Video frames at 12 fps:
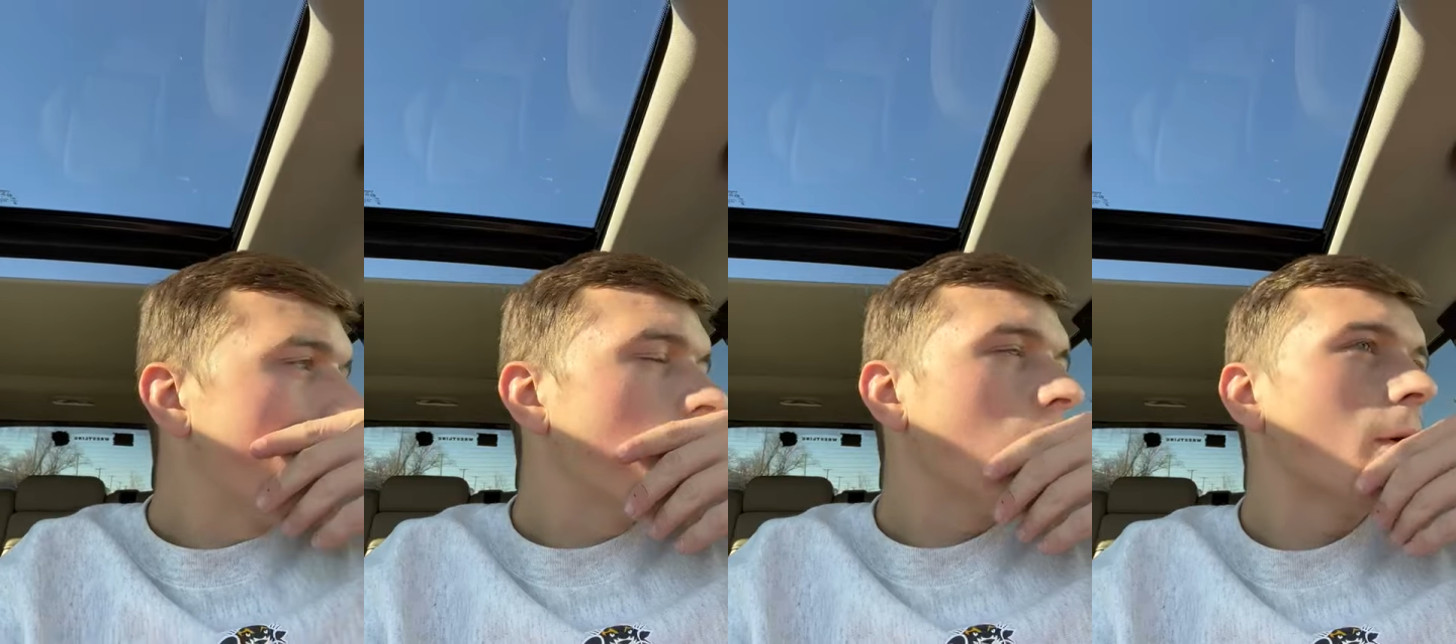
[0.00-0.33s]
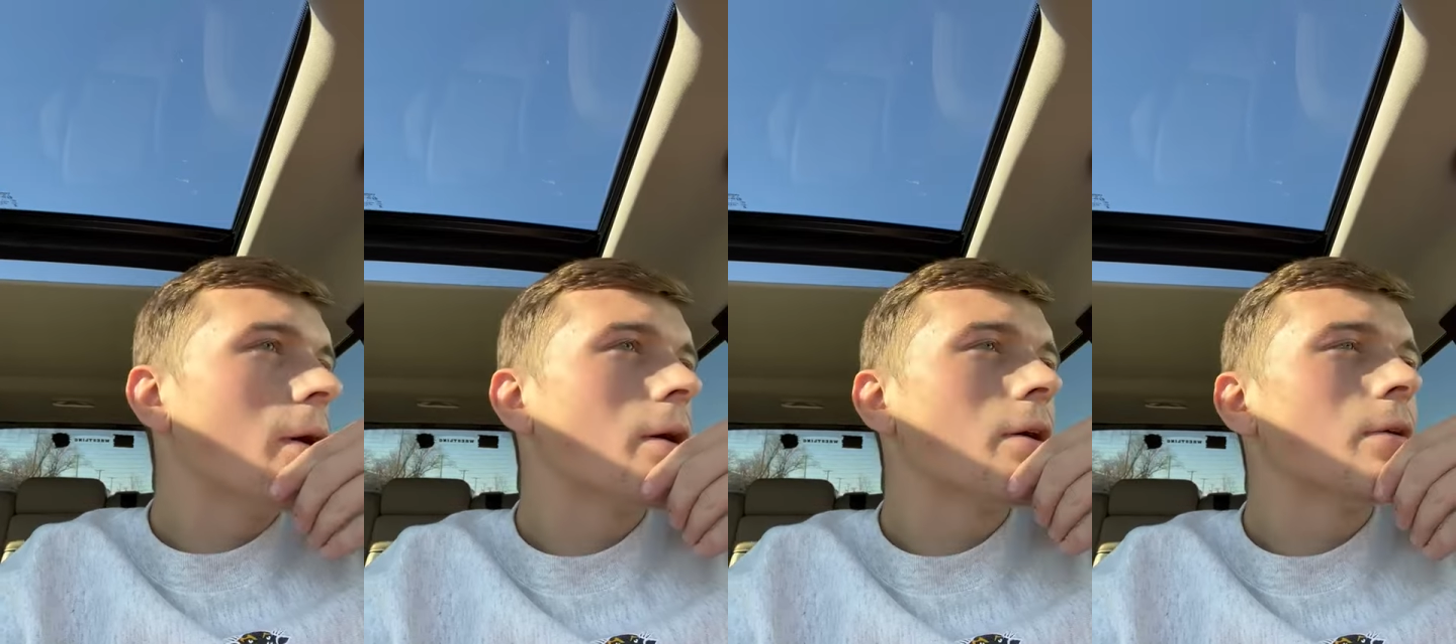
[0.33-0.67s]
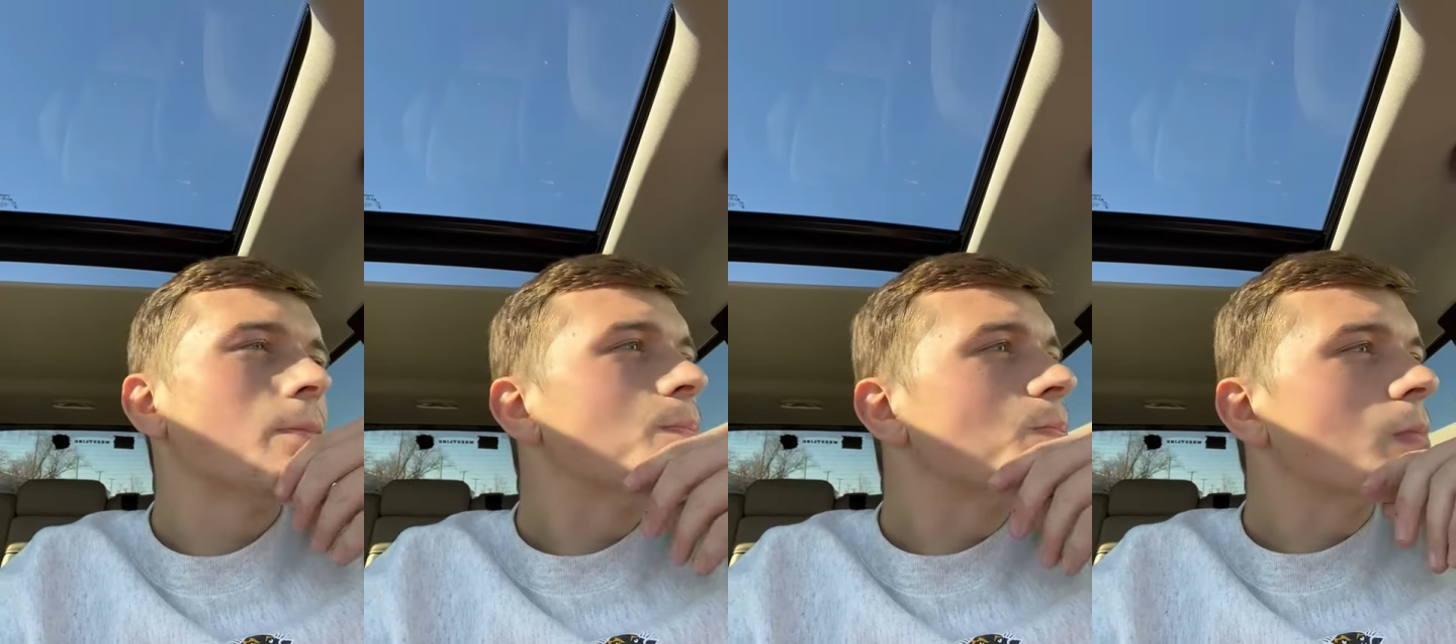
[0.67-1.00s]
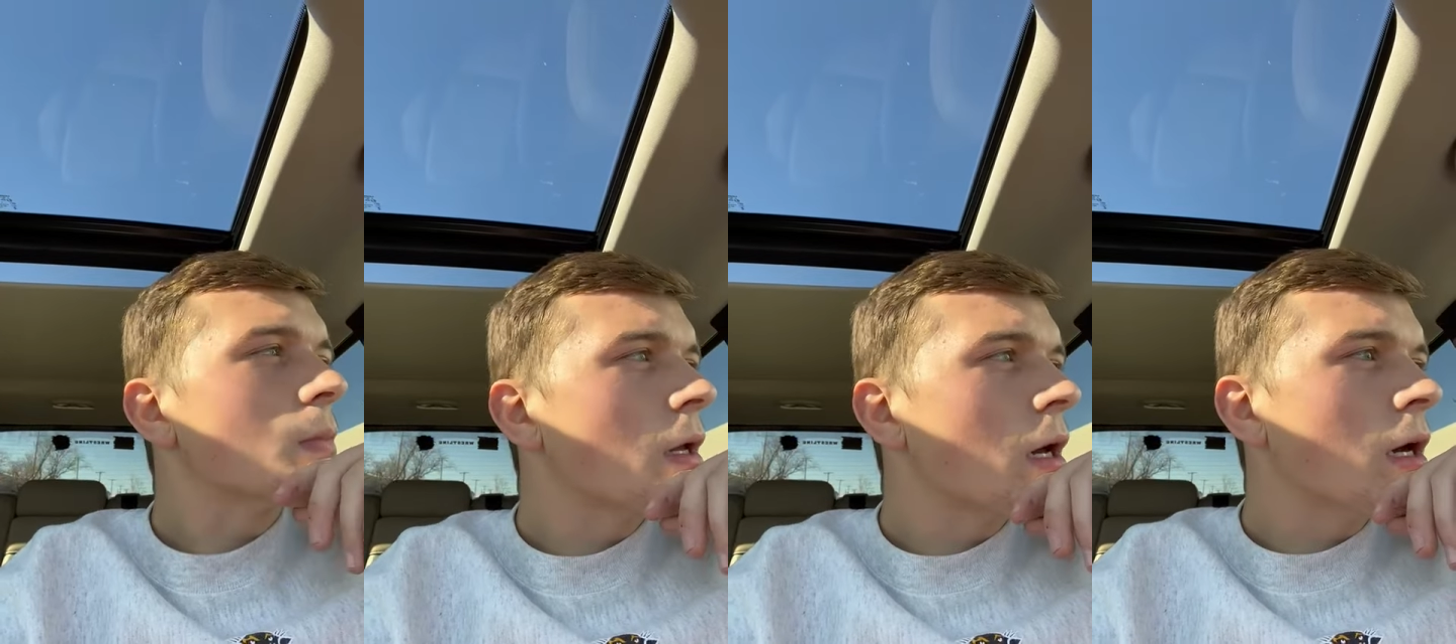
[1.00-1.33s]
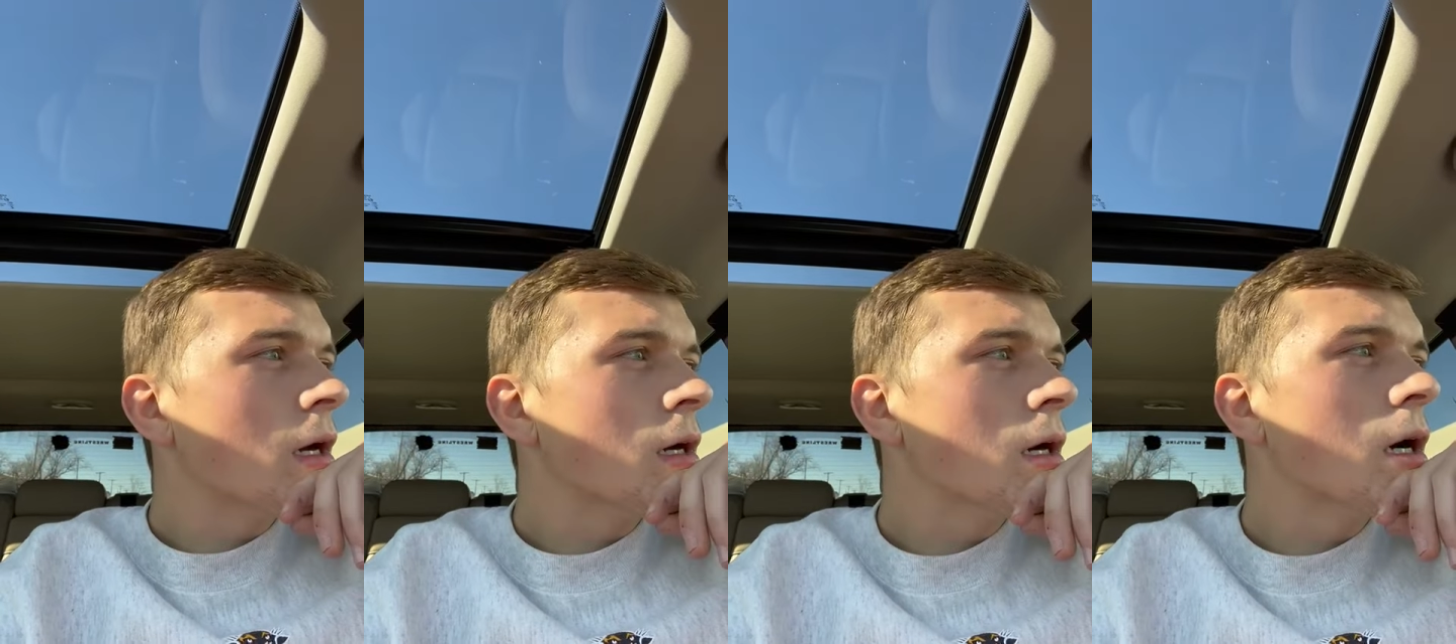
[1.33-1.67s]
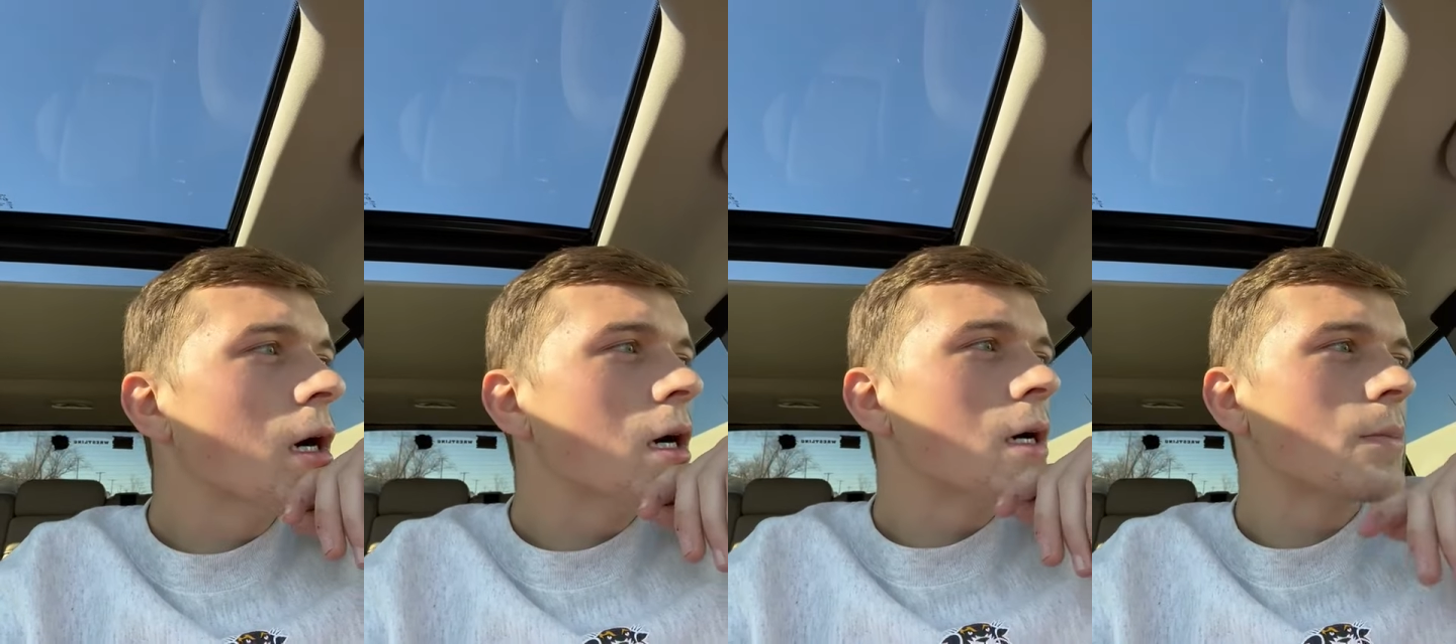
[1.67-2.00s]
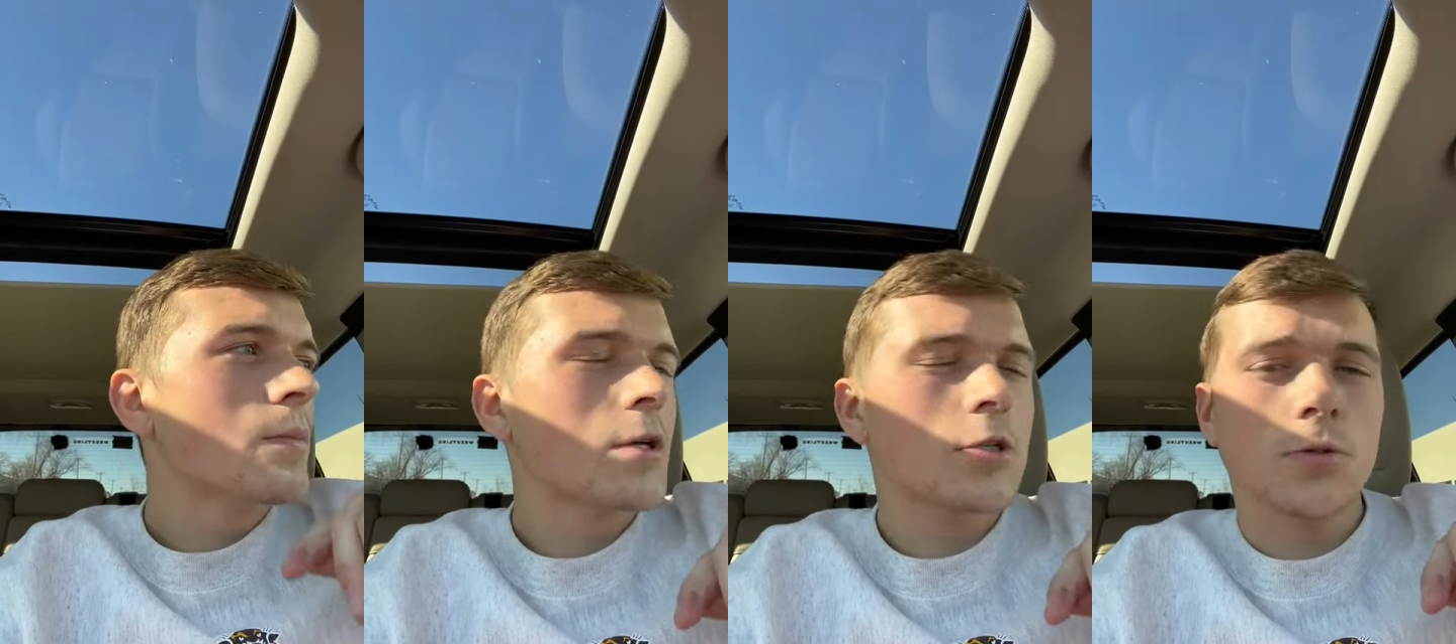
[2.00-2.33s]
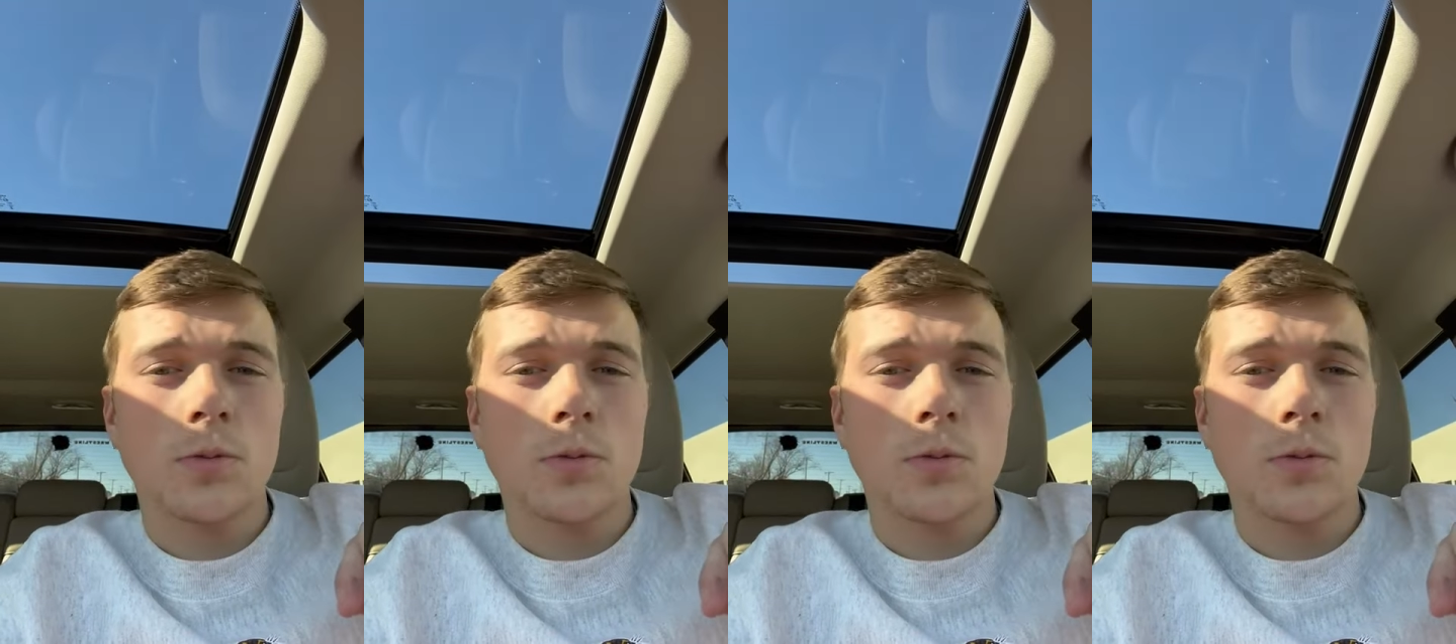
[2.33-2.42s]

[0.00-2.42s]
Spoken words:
But yeah, this